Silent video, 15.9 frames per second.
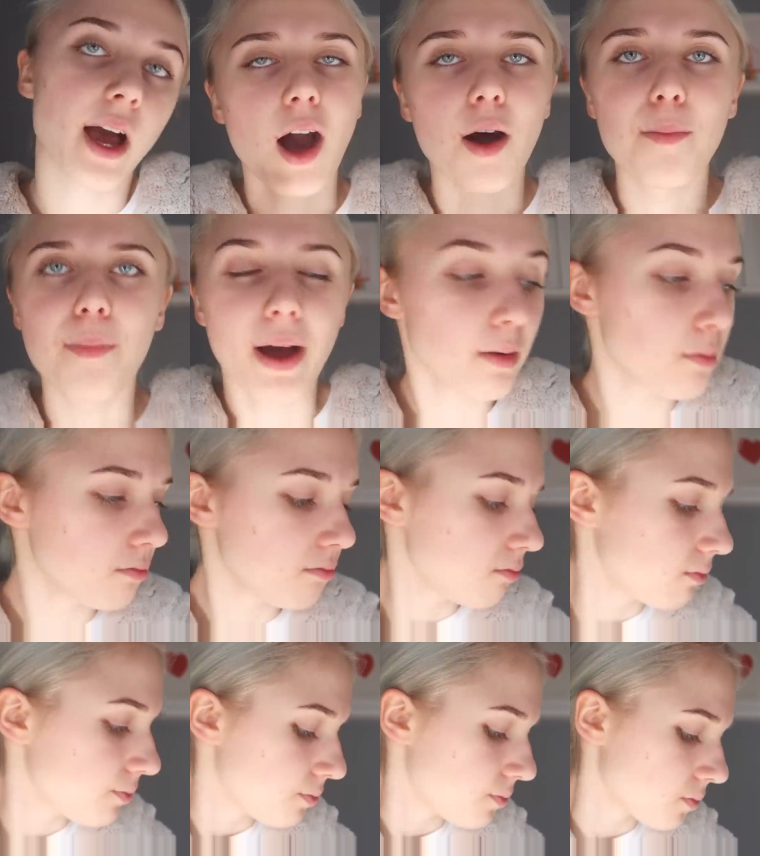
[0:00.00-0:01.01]
that I'll
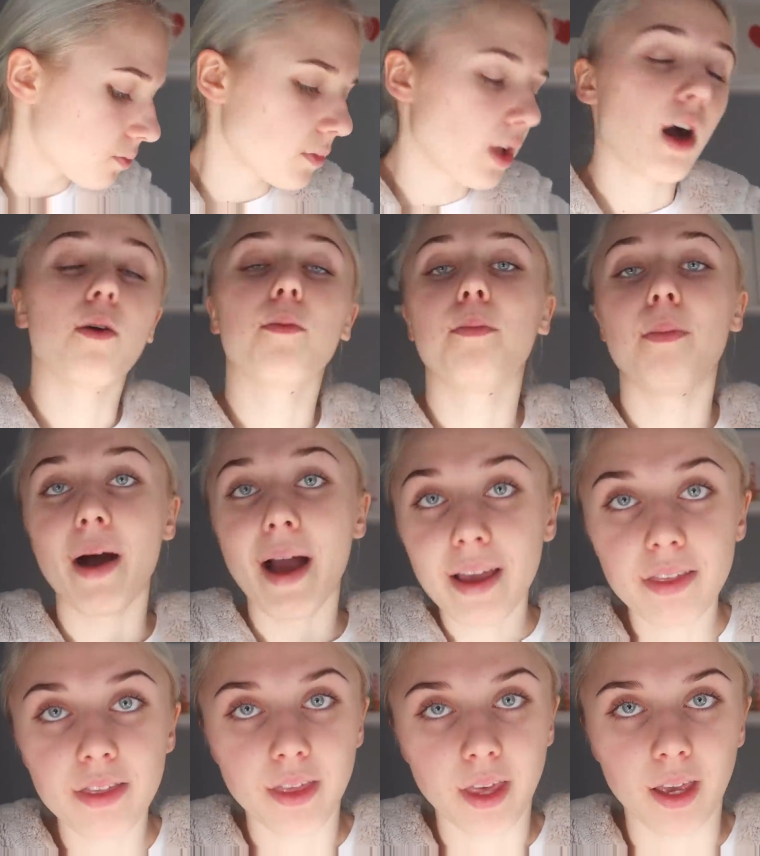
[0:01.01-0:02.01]
I'll
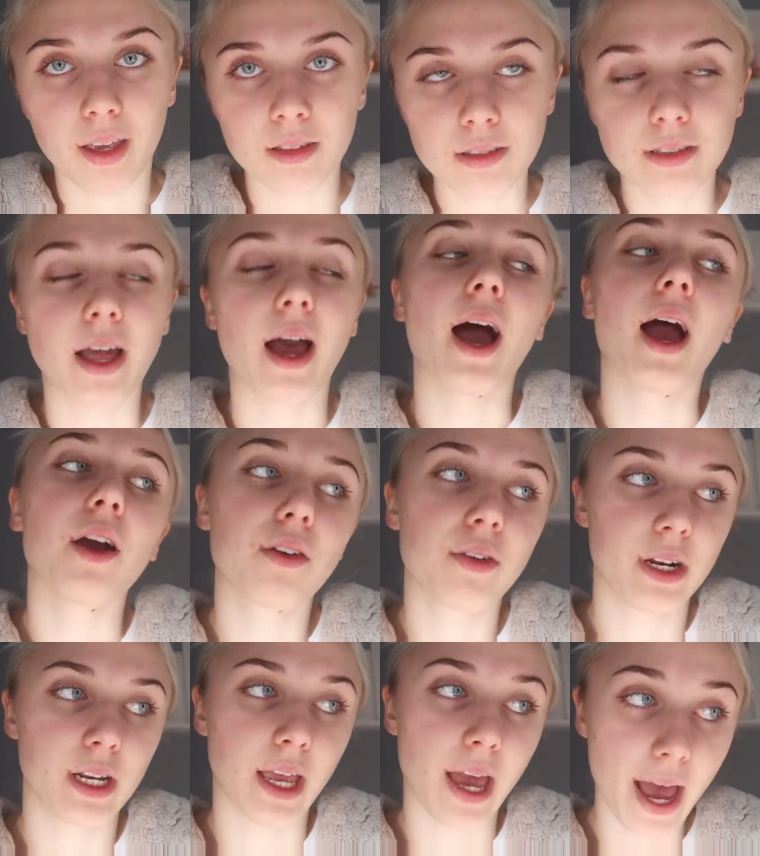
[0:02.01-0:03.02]
buy things that I
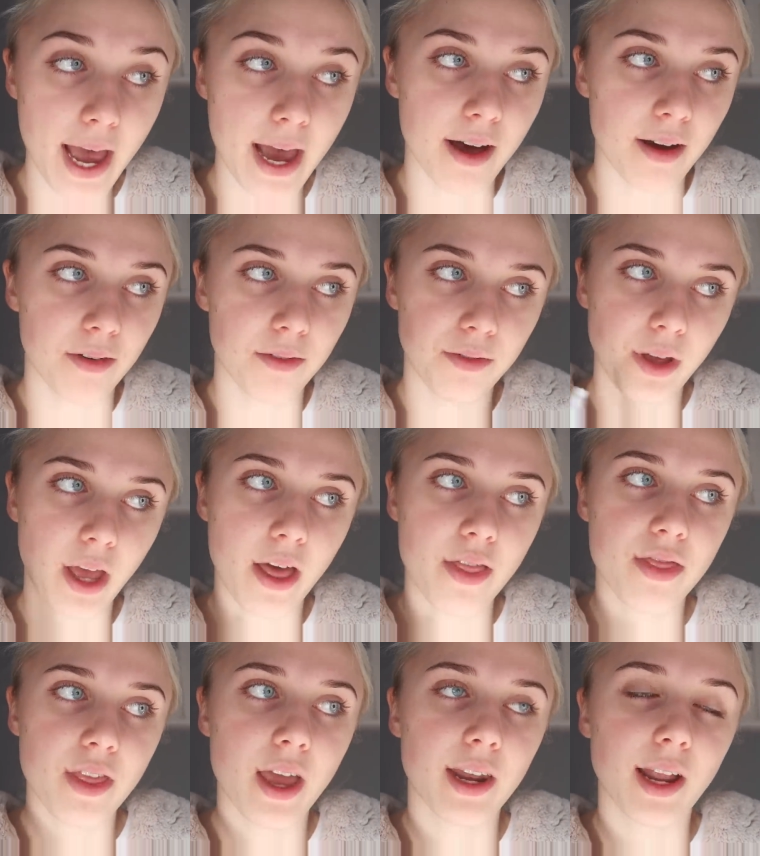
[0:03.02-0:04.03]
already have
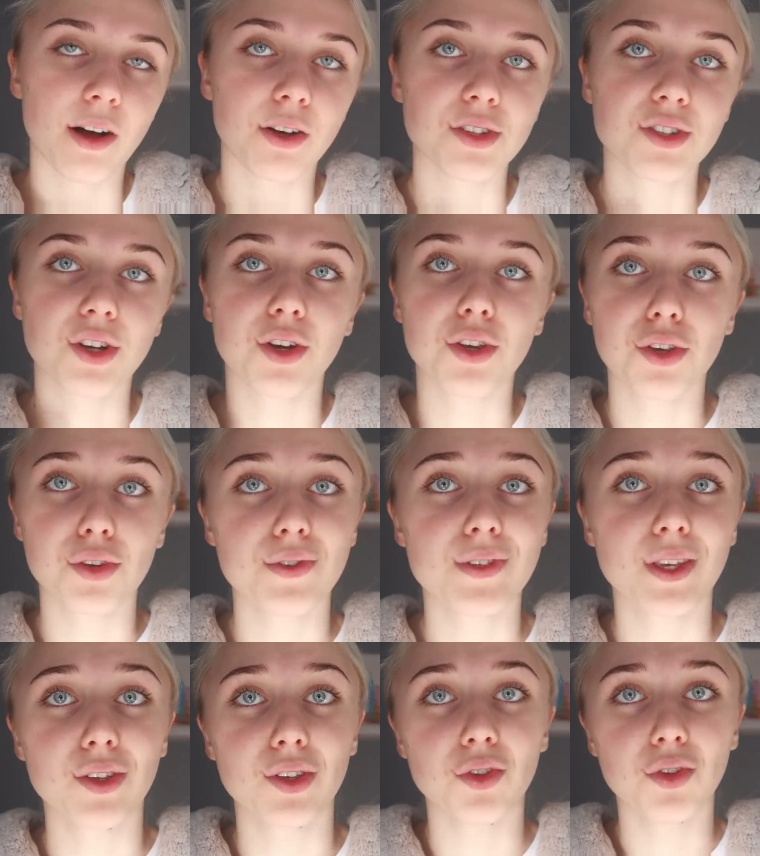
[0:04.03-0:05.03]
and then I'll start
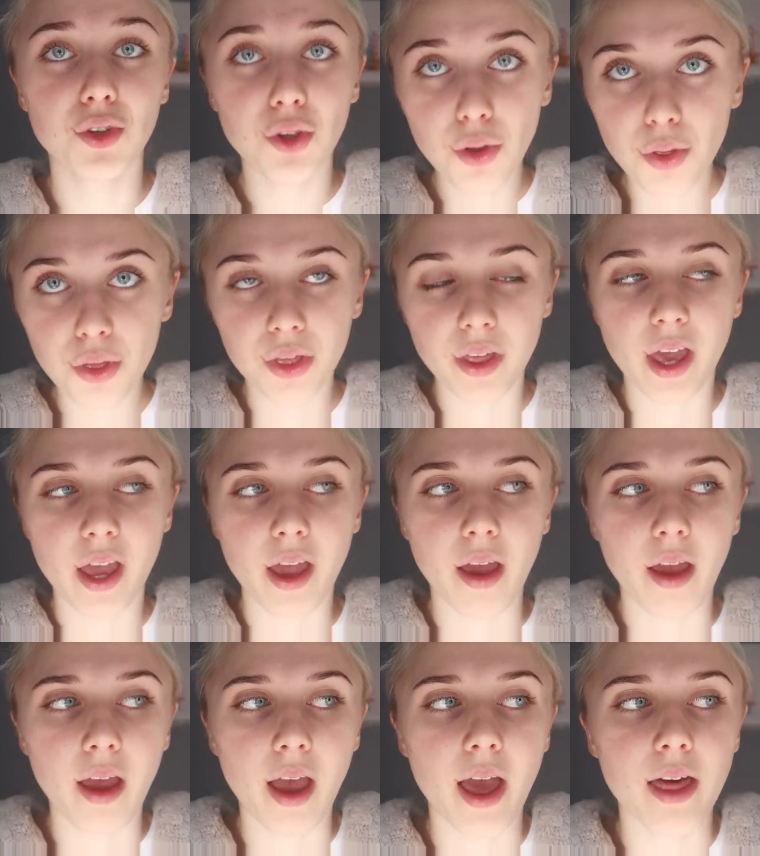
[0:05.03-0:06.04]
using the new
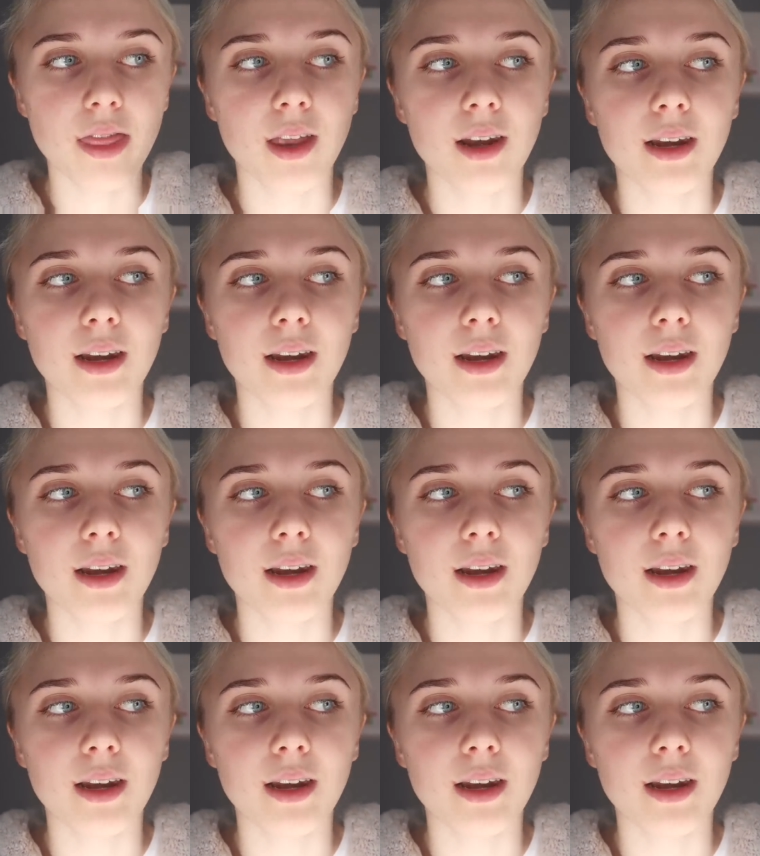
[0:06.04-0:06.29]
thing and